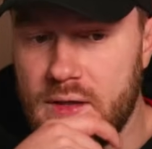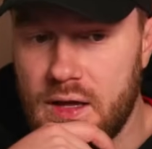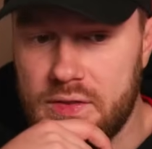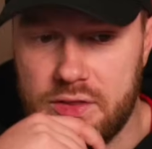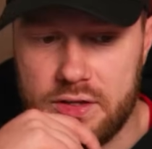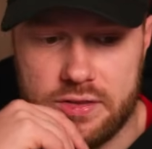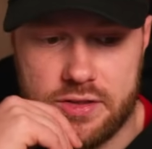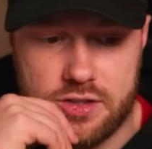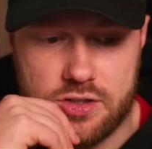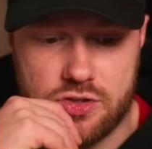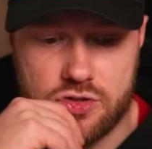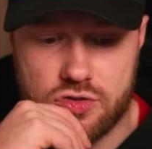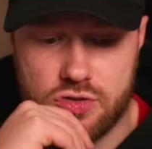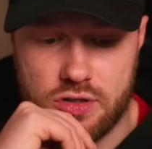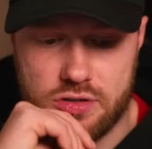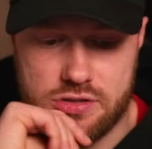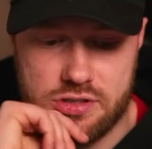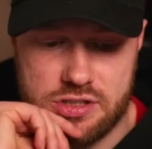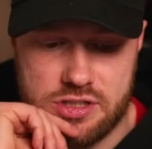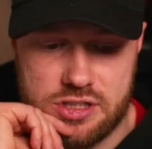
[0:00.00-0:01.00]
the
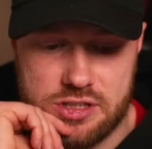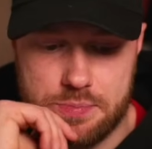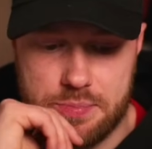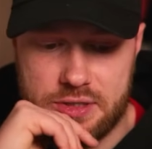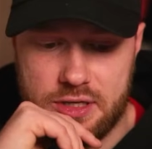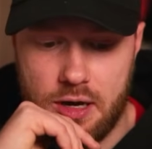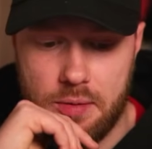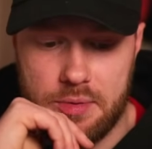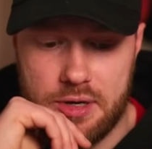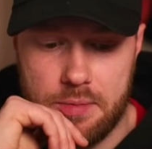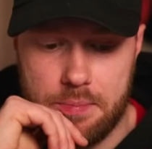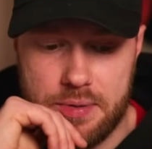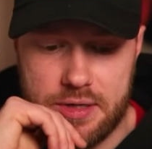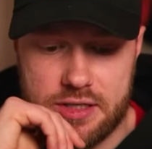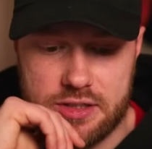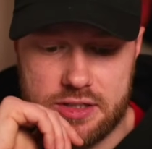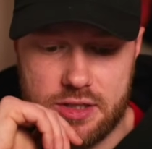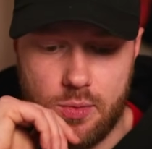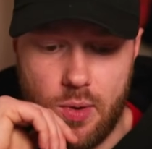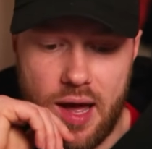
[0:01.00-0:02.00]
constructors is becoming a
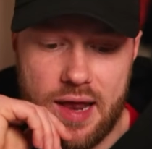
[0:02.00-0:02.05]
bigger deal,